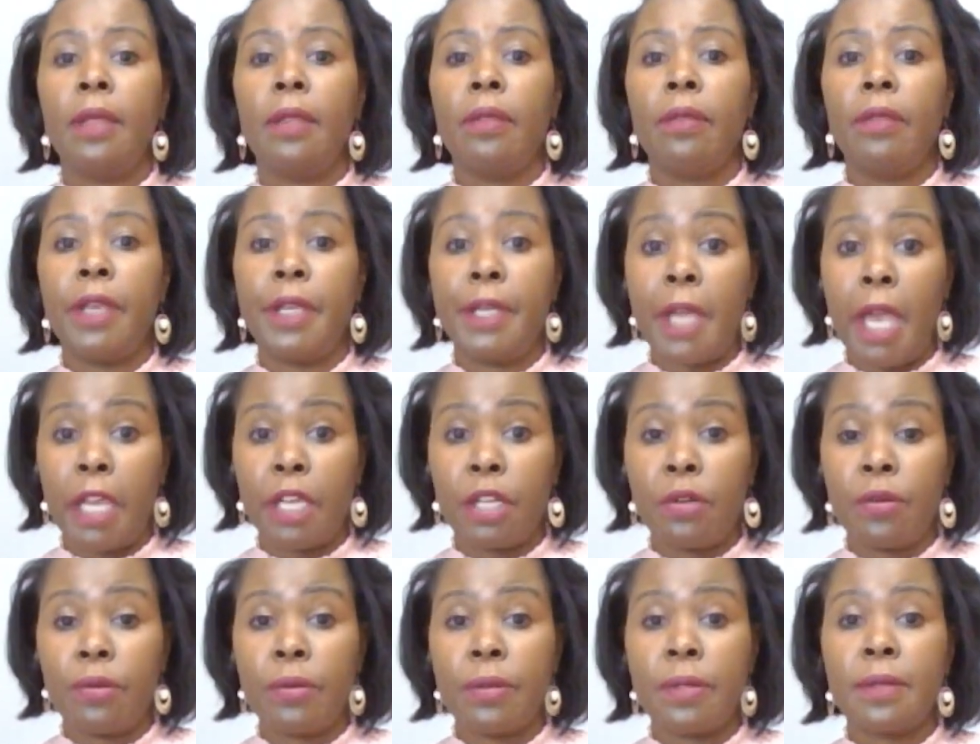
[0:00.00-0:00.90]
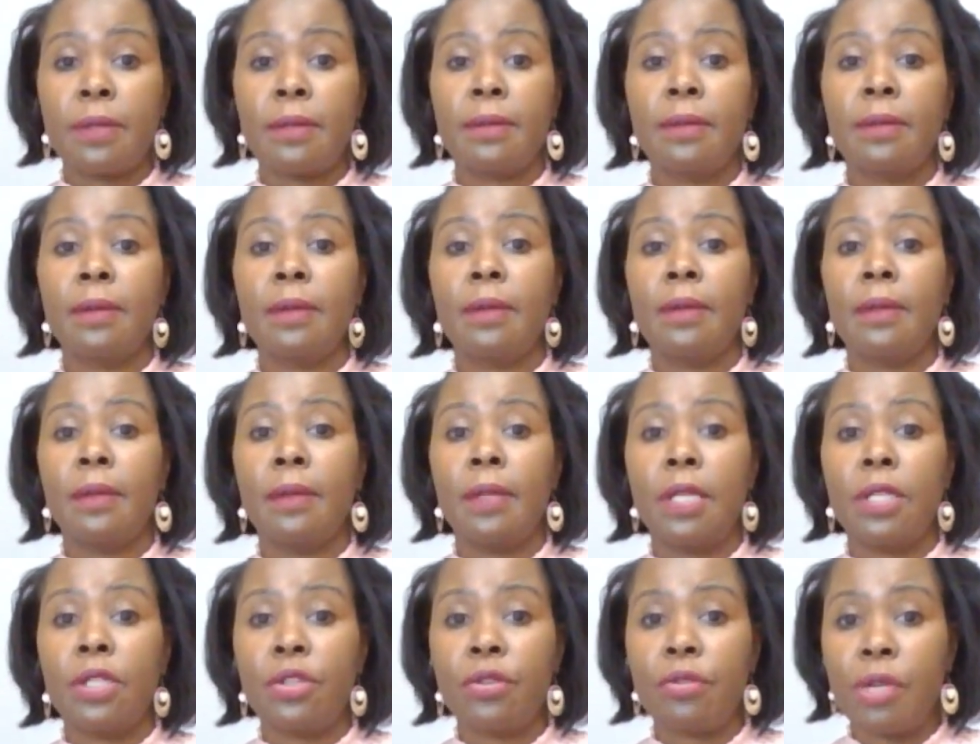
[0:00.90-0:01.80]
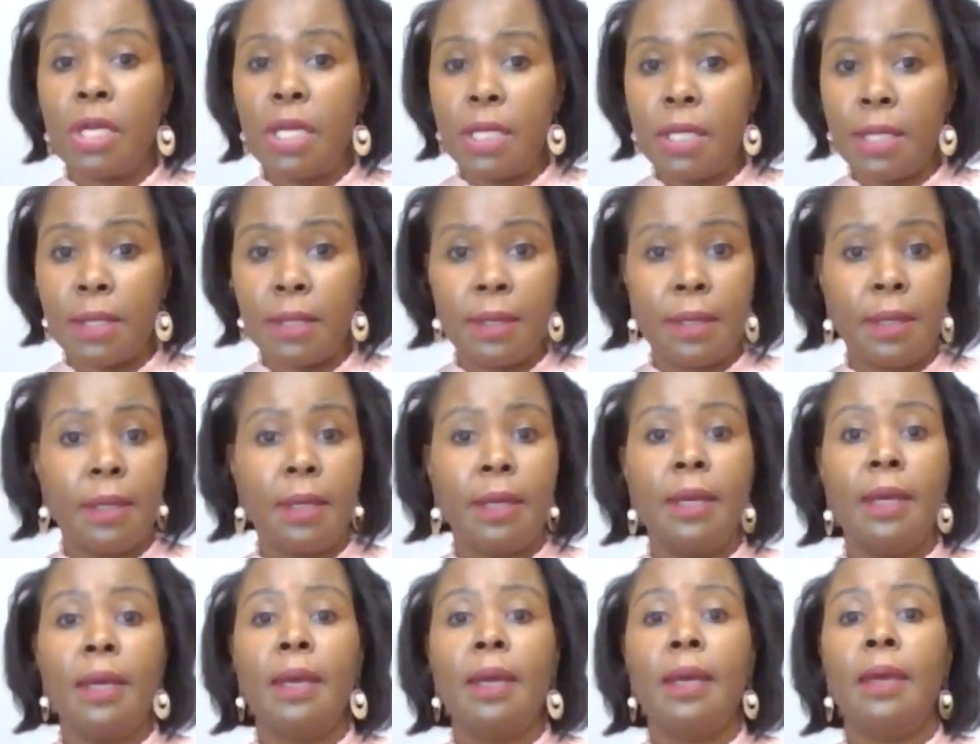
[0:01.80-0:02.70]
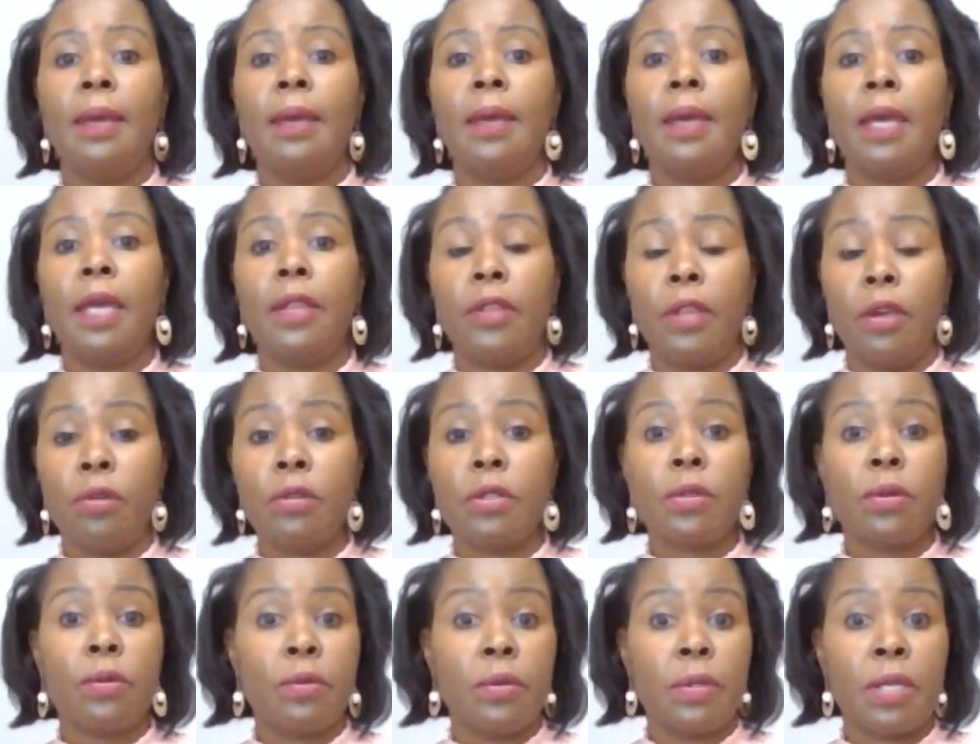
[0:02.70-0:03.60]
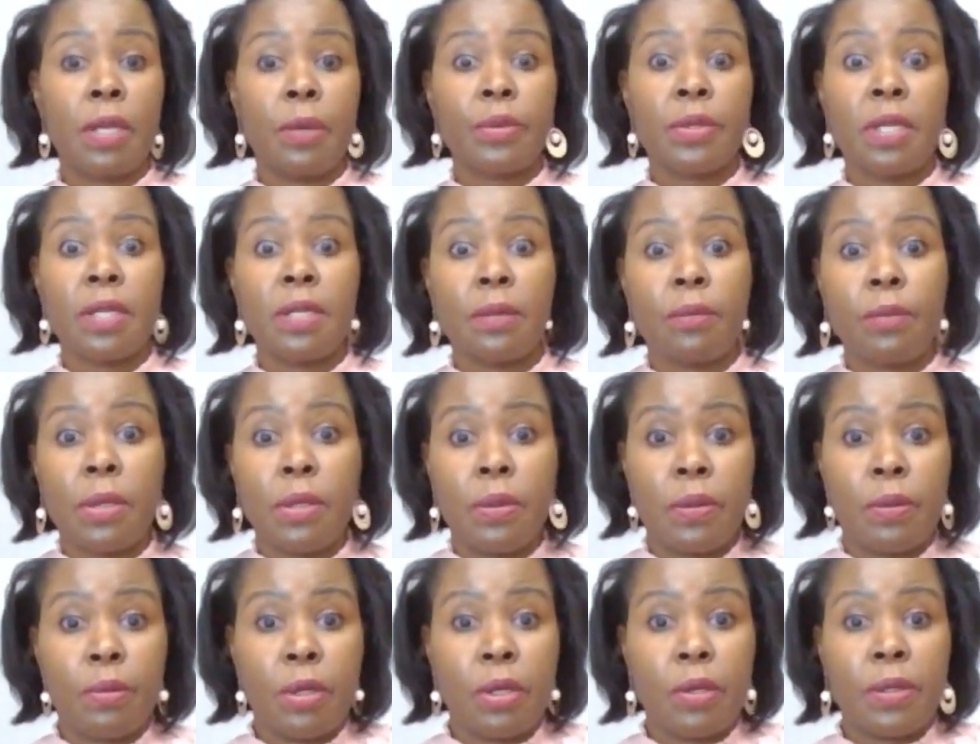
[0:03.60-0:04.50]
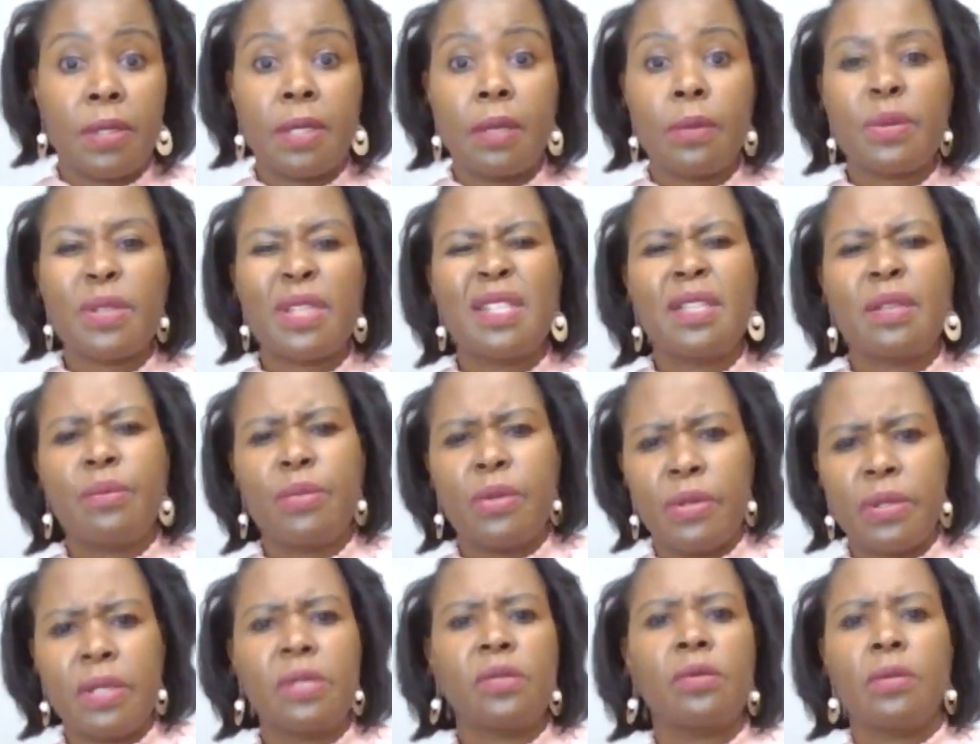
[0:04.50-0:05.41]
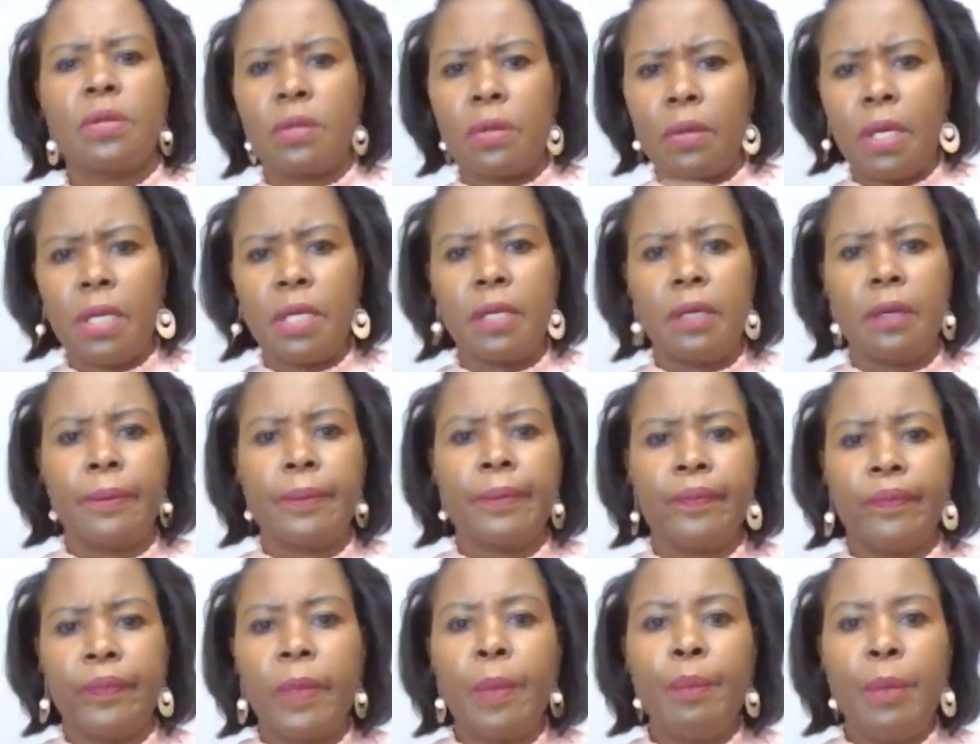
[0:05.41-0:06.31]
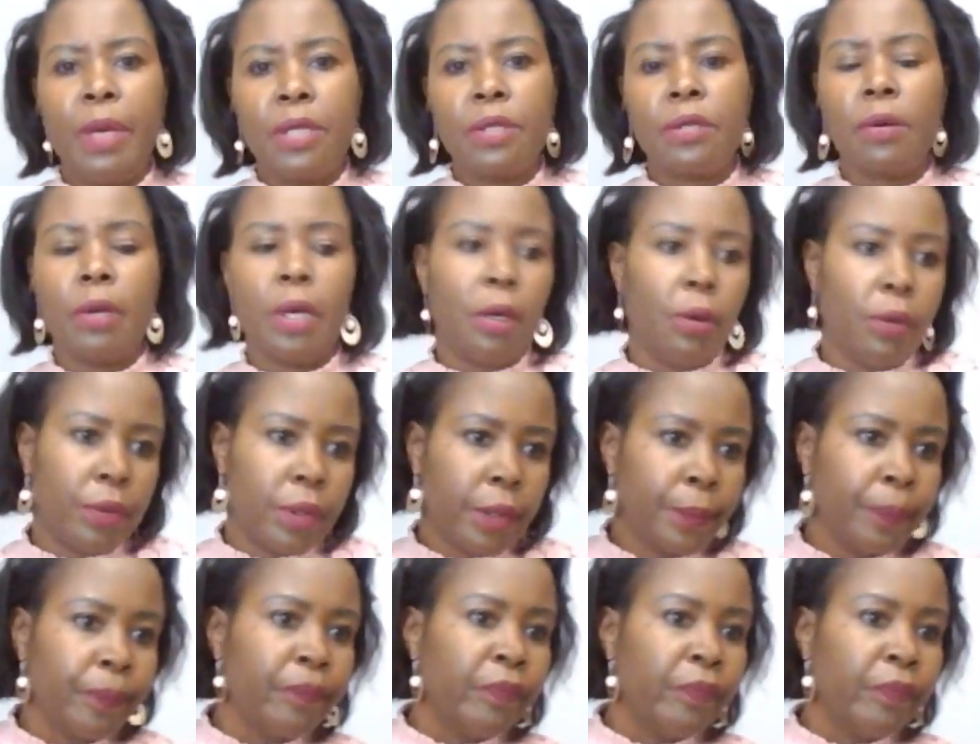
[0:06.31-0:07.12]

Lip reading: They diagnose, they treat, and they also do substance abuse, because substance abuse is also under mental health.